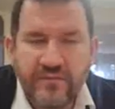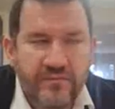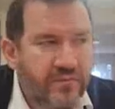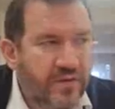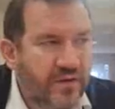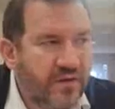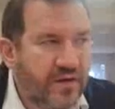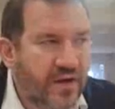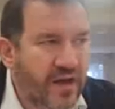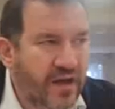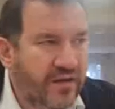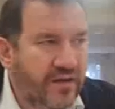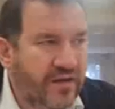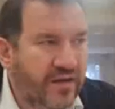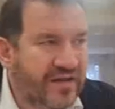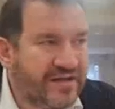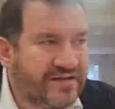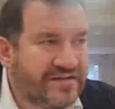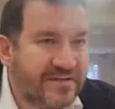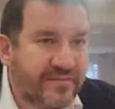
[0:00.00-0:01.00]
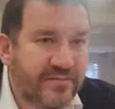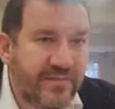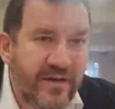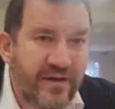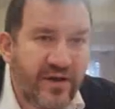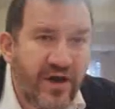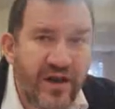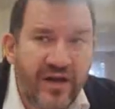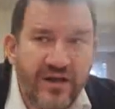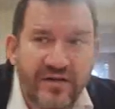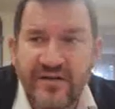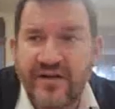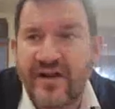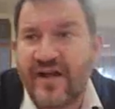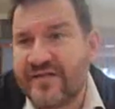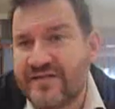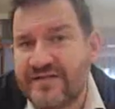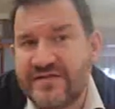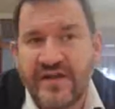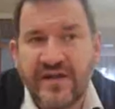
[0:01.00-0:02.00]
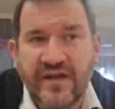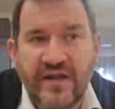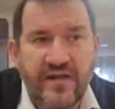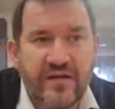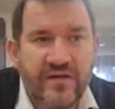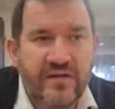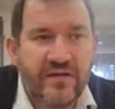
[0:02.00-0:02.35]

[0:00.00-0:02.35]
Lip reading: Okay, he has to be Gaila to another city.